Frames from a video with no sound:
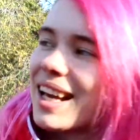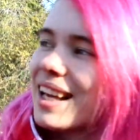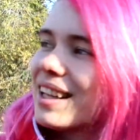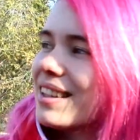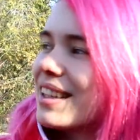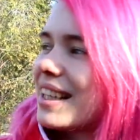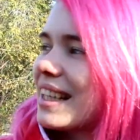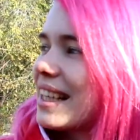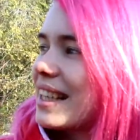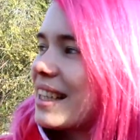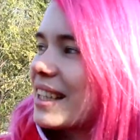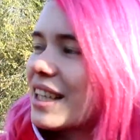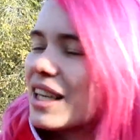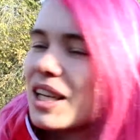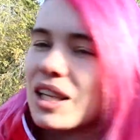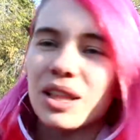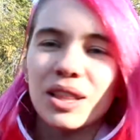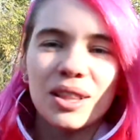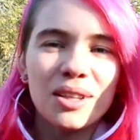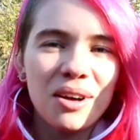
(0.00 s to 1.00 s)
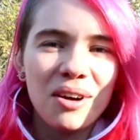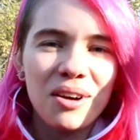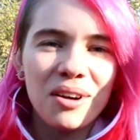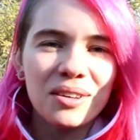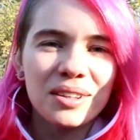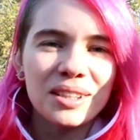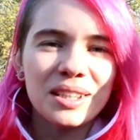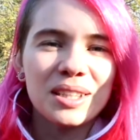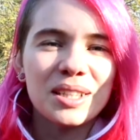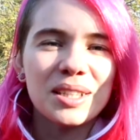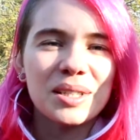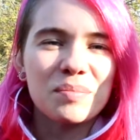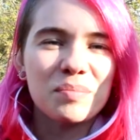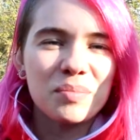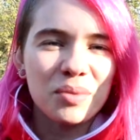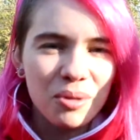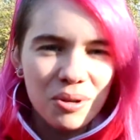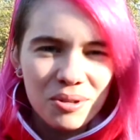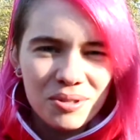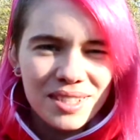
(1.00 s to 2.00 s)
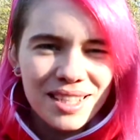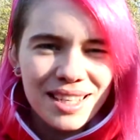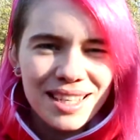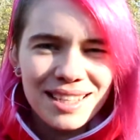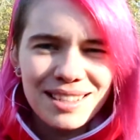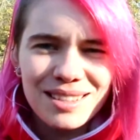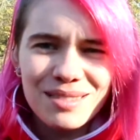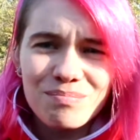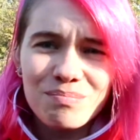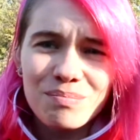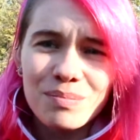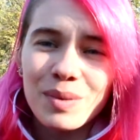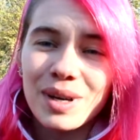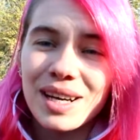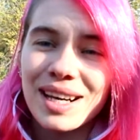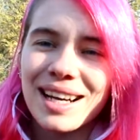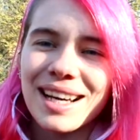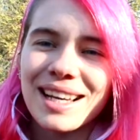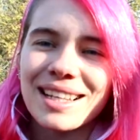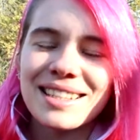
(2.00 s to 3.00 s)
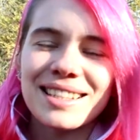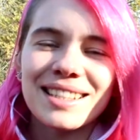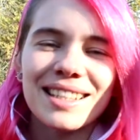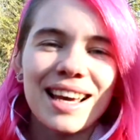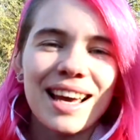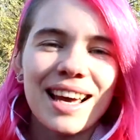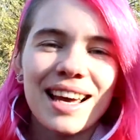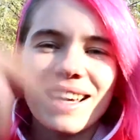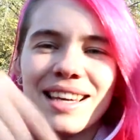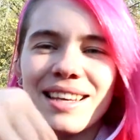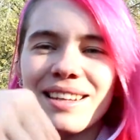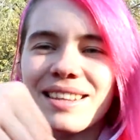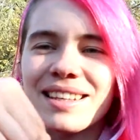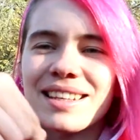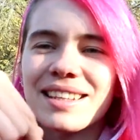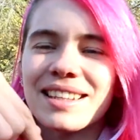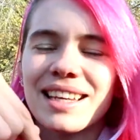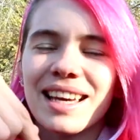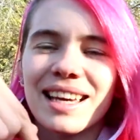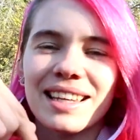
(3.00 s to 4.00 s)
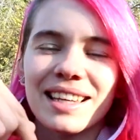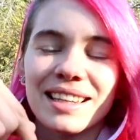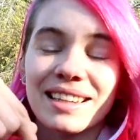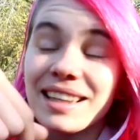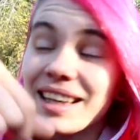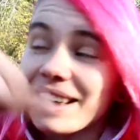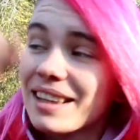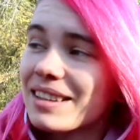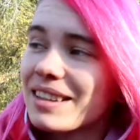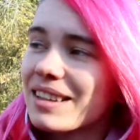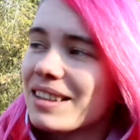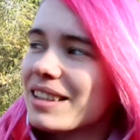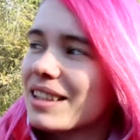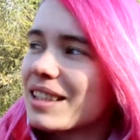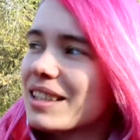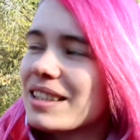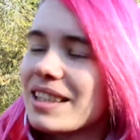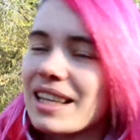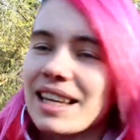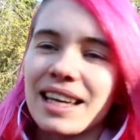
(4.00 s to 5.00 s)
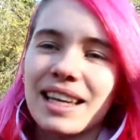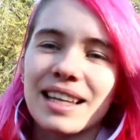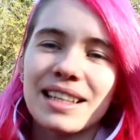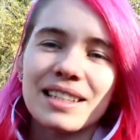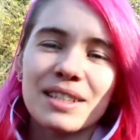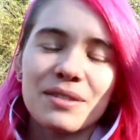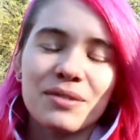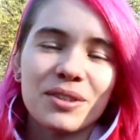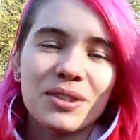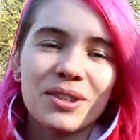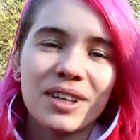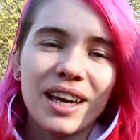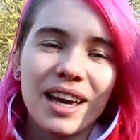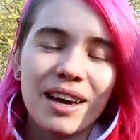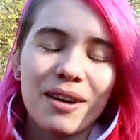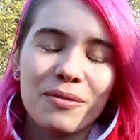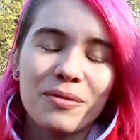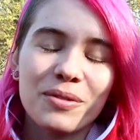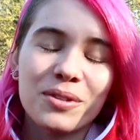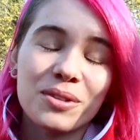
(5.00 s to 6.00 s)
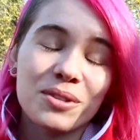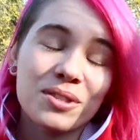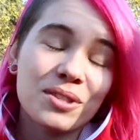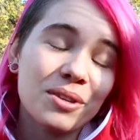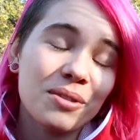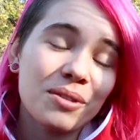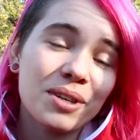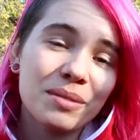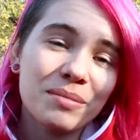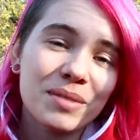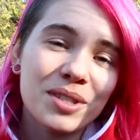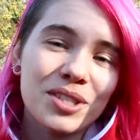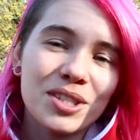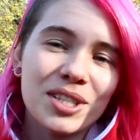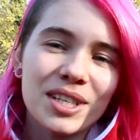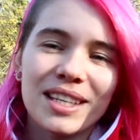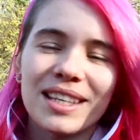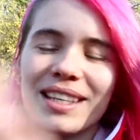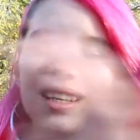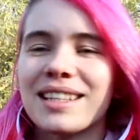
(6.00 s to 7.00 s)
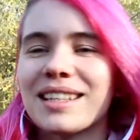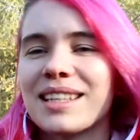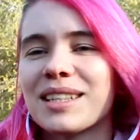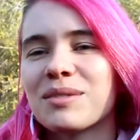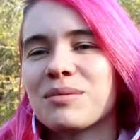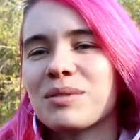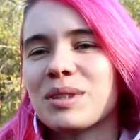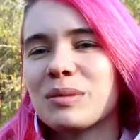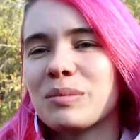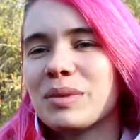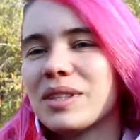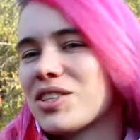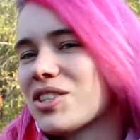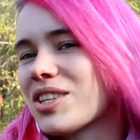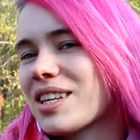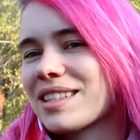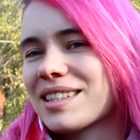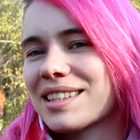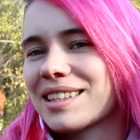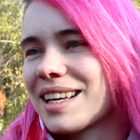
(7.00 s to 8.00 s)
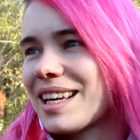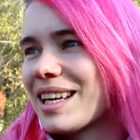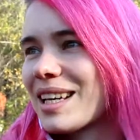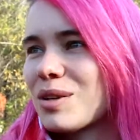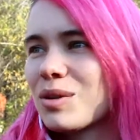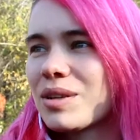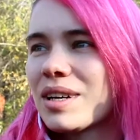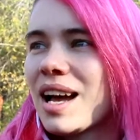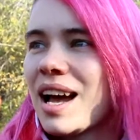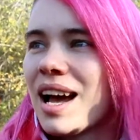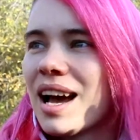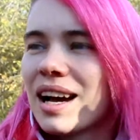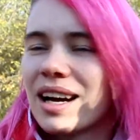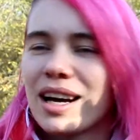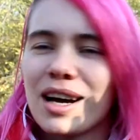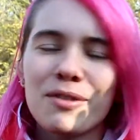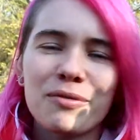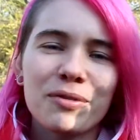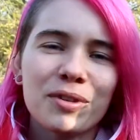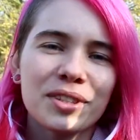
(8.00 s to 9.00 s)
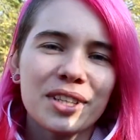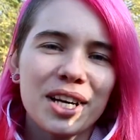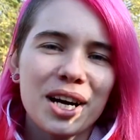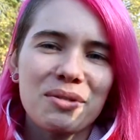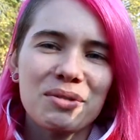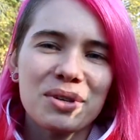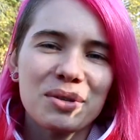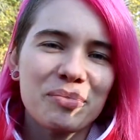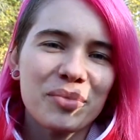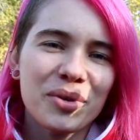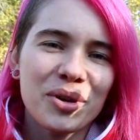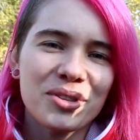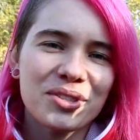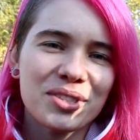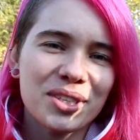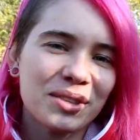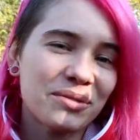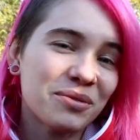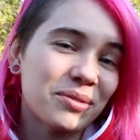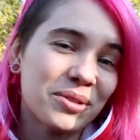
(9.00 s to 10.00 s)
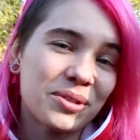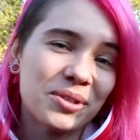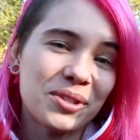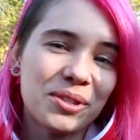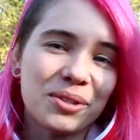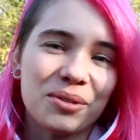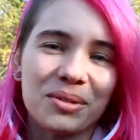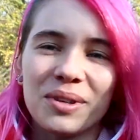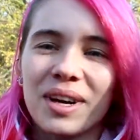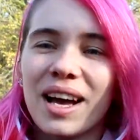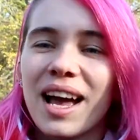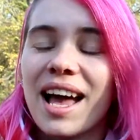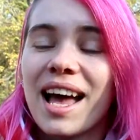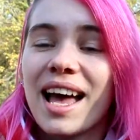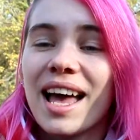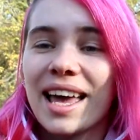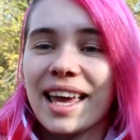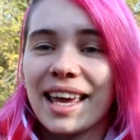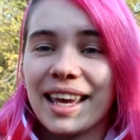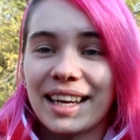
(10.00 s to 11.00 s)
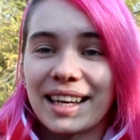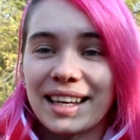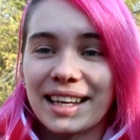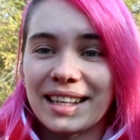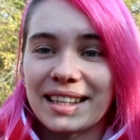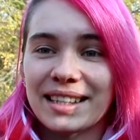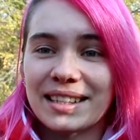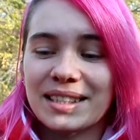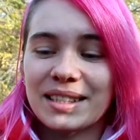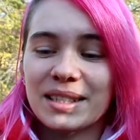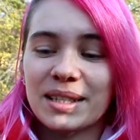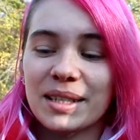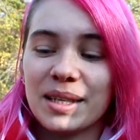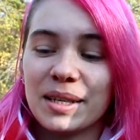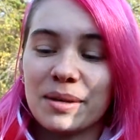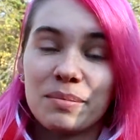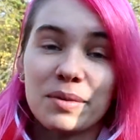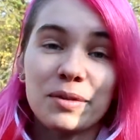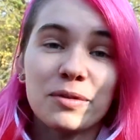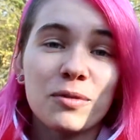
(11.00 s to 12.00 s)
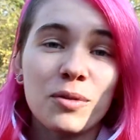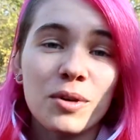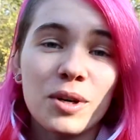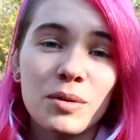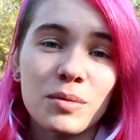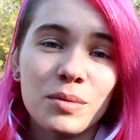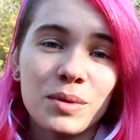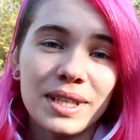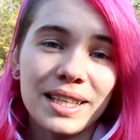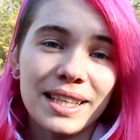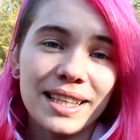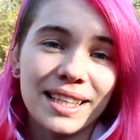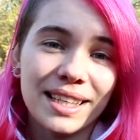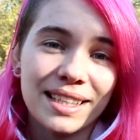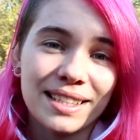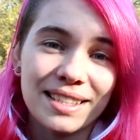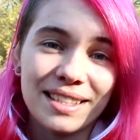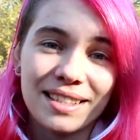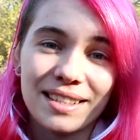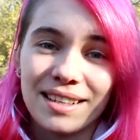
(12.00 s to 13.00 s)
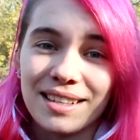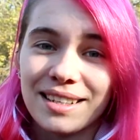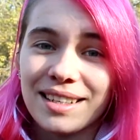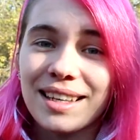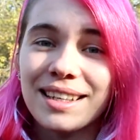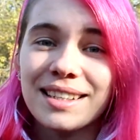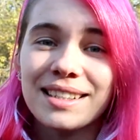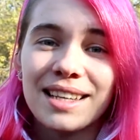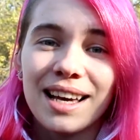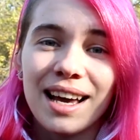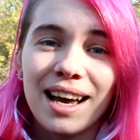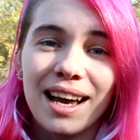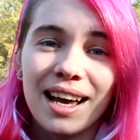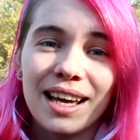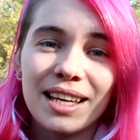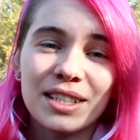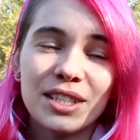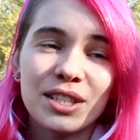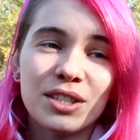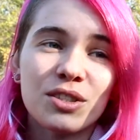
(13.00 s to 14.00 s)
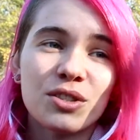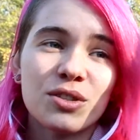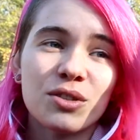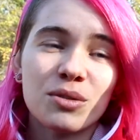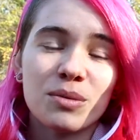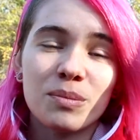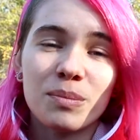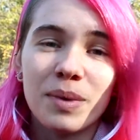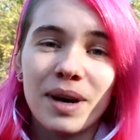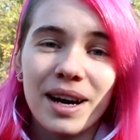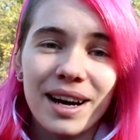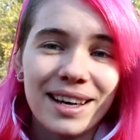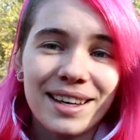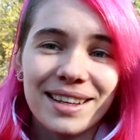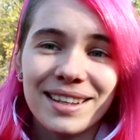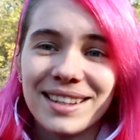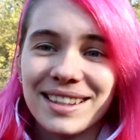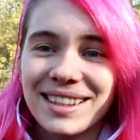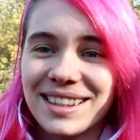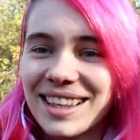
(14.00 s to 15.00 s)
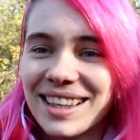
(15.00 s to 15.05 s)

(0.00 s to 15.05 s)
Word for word: like longer uh, process, but I think I can handle it. And if you have your sewing machine, it will be just like half an hour project for you. And uh, before we get started, I need to buy